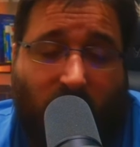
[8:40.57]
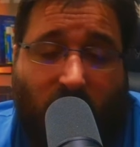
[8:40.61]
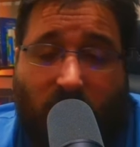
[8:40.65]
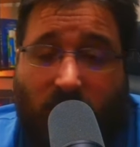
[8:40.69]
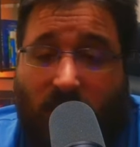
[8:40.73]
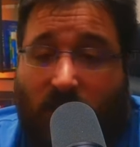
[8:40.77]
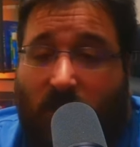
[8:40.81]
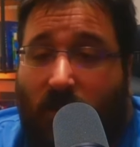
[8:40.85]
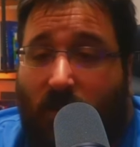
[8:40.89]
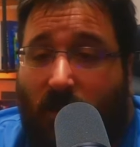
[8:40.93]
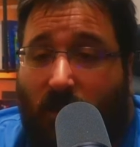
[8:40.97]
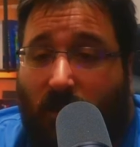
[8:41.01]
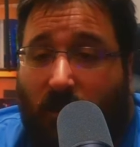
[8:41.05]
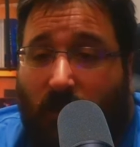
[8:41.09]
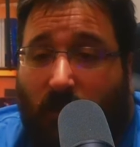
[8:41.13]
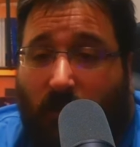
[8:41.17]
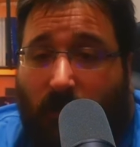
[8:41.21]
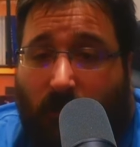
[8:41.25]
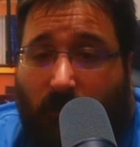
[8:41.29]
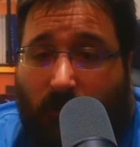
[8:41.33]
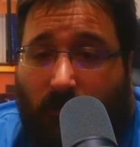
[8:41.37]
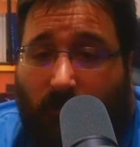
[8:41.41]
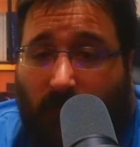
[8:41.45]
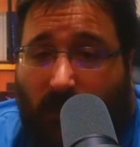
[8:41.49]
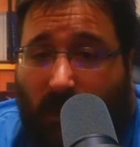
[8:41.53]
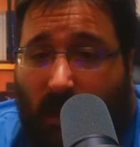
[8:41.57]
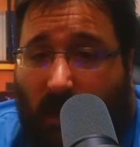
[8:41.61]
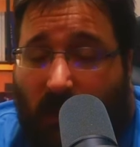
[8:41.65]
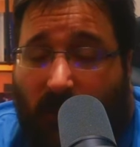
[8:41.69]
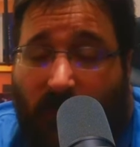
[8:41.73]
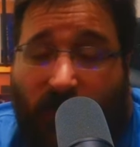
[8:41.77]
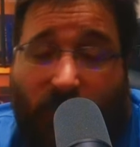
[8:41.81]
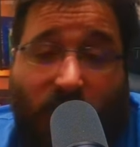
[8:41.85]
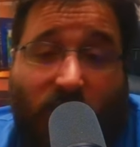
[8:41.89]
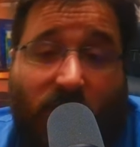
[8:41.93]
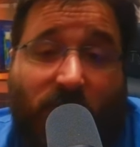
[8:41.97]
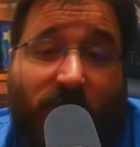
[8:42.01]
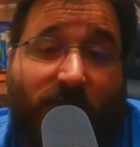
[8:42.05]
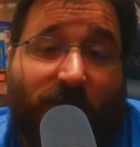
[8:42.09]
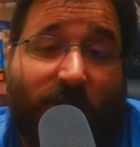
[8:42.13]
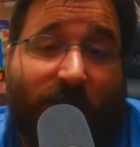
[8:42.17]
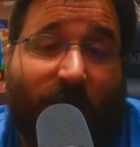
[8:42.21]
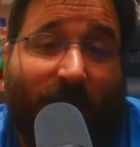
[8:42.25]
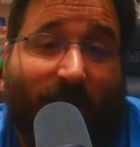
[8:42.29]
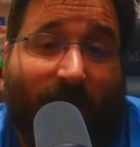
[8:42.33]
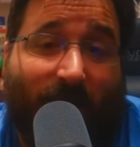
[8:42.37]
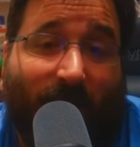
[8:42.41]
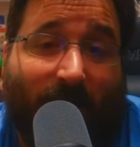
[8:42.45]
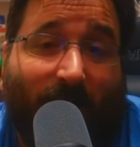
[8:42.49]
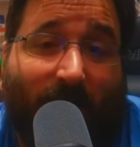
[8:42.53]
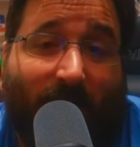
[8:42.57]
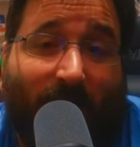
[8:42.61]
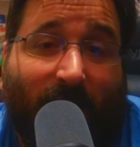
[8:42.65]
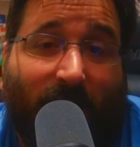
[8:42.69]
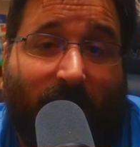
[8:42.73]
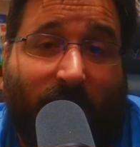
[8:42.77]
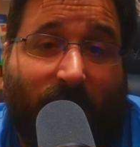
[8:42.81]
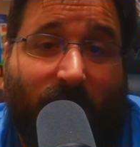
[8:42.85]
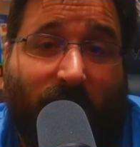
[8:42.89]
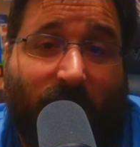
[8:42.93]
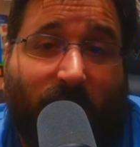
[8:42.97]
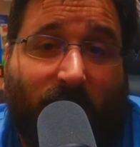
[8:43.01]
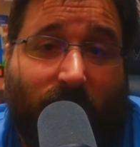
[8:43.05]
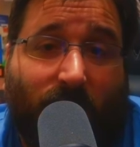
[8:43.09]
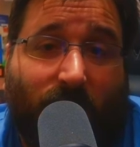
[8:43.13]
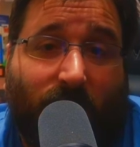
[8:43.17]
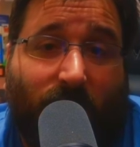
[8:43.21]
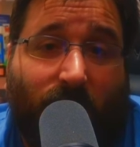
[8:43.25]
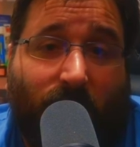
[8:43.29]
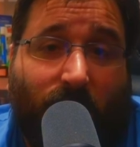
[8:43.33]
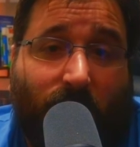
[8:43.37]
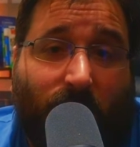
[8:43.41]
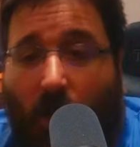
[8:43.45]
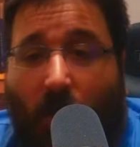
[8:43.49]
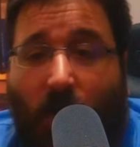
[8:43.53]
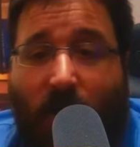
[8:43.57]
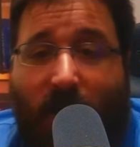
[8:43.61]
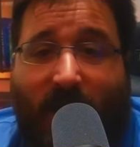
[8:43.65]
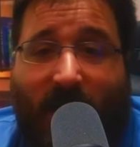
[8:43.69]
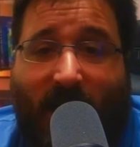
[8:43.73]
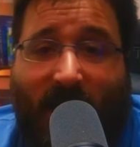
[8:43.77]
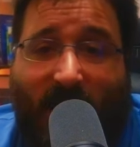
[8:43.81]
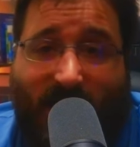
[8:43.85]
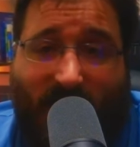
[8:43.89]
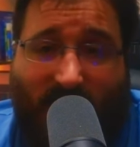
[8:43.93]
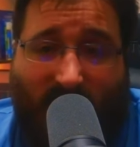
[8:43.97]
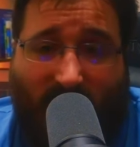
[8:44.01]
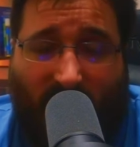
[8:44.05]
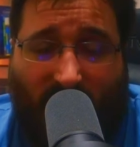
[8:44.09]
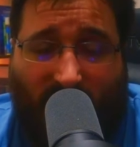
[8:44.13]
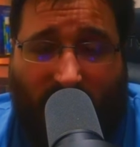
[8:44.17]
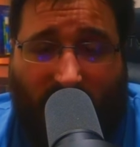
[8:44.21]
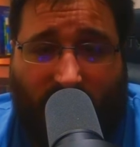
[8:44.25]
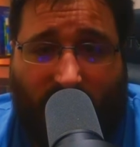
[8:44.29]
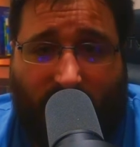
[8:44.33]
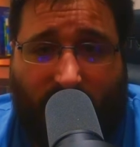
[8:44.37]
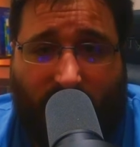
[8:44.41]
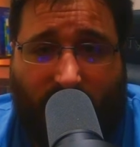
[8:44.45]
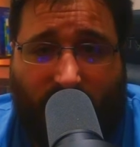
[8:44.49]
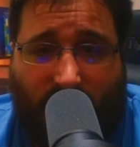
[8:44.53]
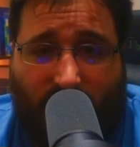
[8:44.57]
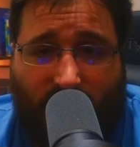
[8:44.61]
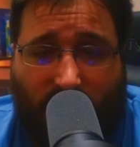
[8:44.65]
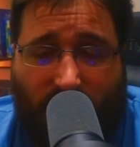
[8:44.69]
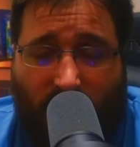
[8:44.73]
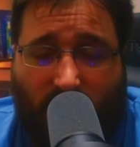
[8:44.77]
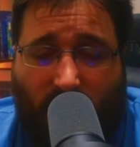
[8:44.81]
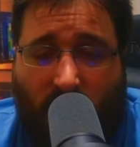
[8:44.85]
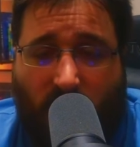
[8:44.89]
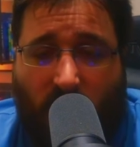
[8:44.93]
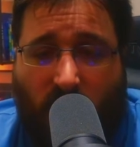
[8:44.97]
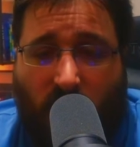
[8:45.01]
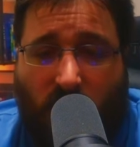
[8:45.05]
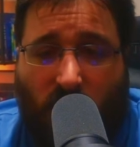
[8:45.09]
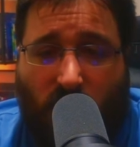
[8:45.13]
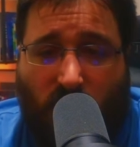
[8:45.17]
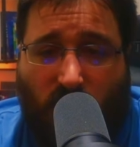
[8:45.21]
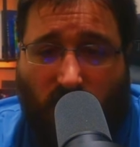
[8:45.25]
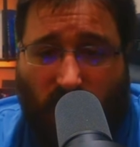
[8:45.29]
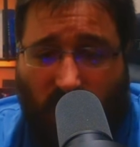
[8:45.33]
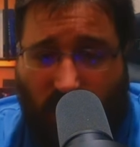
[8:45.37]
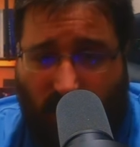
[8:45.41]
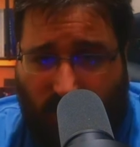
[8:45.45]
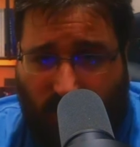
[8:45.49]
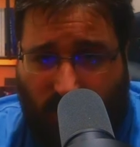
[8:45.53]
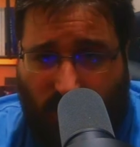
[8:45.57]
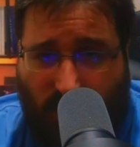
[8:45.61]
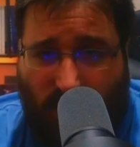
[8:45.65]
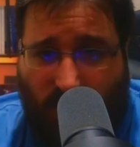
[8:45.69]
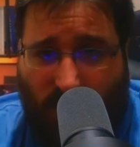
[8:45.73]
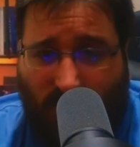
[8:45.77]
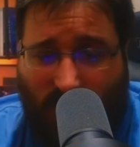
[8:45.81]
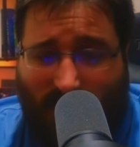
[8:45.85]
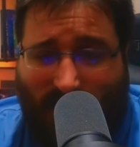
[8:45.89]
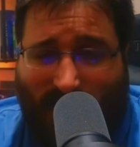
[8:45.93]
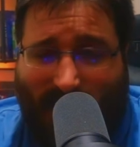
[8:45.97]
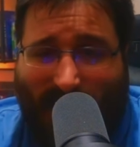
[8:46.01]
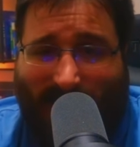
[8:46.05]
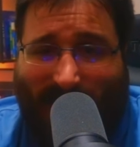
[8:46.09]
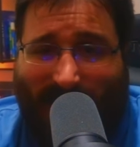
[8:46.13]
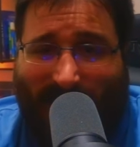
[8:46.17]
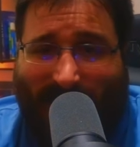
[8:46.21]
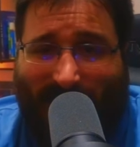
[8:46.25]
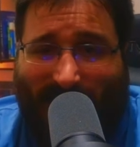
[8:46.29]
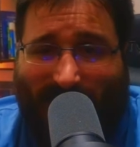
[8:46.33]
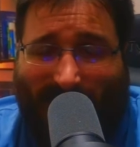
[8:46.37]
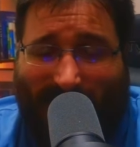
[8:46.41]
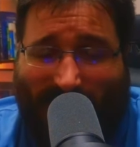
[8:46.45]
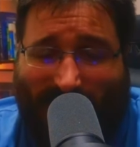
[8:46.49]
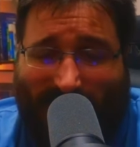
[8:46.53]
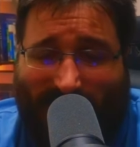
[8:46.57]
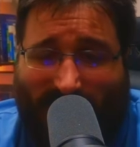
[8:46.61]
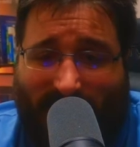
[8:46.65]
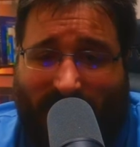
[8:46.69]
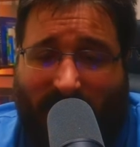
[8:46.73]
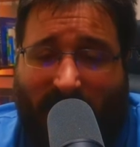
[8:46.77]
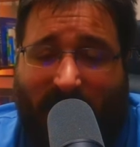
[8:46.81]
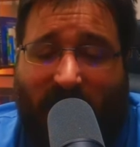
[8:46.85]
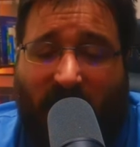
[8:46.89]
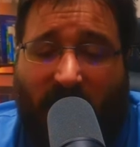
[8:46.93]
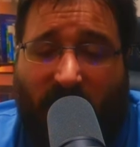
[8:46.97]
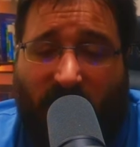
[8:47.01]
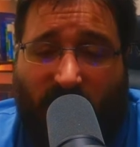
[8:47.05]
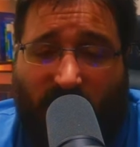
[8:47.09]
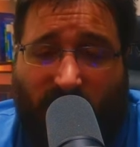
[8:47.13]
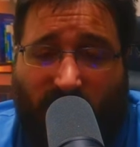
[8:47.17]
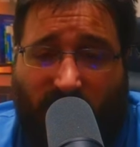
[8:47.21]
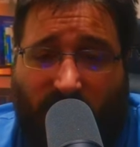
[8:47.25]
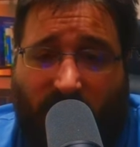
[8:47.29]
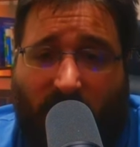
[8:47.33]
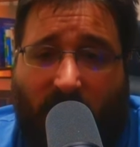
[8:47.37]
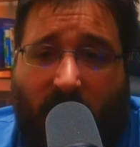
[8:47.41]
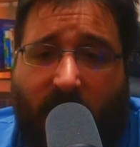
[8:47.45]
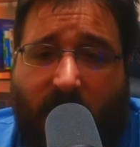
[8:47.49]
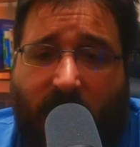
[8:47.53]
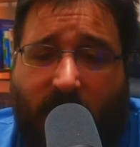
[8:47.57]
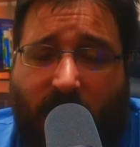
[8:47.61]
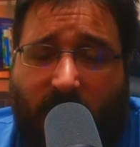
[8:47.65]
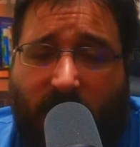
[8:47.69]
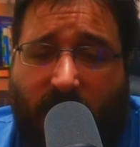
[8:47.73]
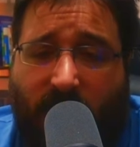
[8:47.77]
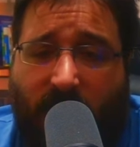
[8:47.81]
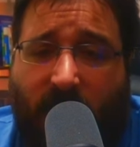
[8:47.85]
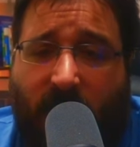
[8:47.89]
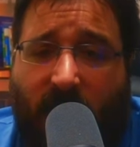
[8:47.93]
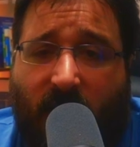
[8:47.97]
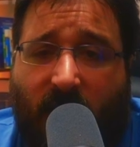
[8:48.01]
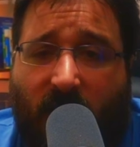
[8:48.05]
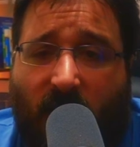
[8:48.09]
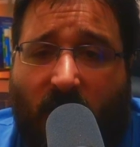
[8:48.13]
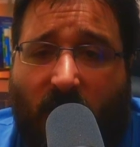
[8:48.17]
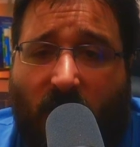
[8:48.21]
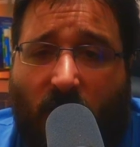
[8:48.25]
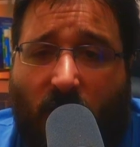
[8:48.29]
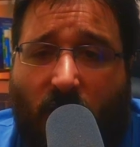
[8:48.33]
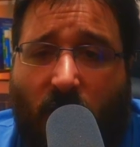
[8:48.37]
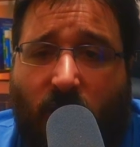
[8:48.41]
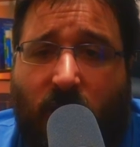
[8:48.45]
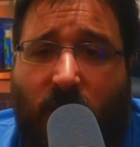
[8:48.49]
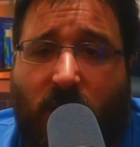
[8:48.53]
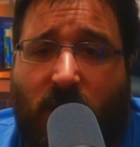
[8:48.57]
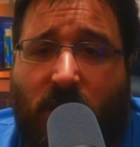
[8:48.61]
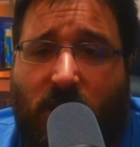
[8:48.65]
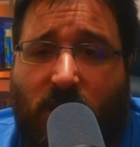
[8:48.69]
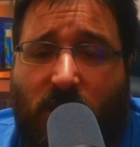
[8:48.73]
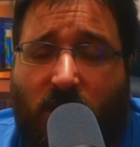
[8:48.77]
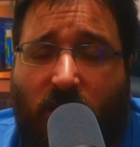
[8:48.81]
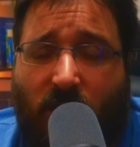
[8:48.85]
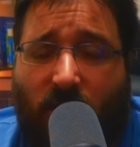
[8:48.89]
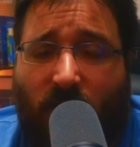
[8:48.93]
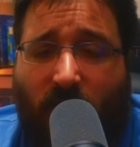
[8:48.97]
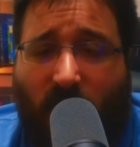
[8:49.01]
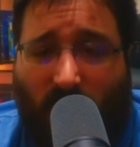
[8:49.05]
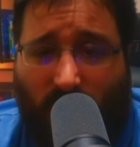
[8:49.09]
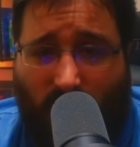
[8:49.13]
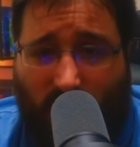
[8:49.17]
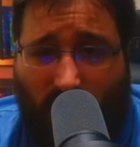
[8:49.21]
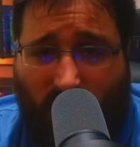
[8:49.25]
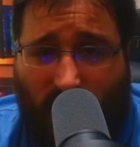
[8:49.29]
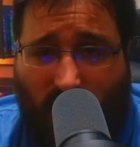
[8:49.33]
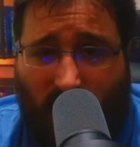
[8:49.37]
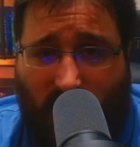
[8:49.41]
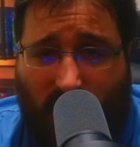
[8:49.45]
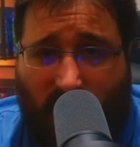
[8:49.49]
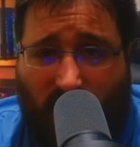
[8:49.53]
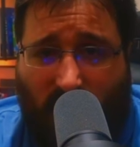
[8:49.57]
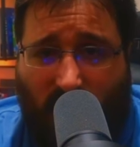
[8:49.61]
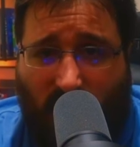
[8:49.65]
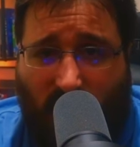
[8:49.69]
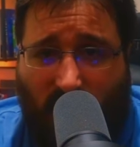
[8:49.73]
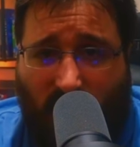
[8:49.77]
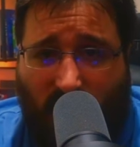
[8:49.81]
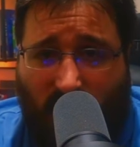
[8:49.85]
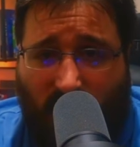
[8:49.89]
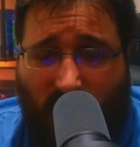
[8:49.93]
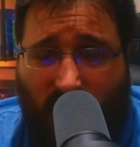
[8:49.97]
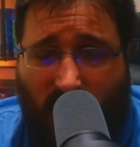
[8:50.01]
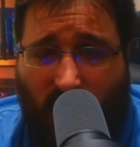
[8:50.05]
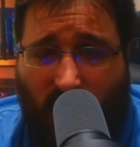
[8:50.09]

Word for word: So, of course, you gotta take care of them. On the other hand, Twitch has still a very, very low discoverability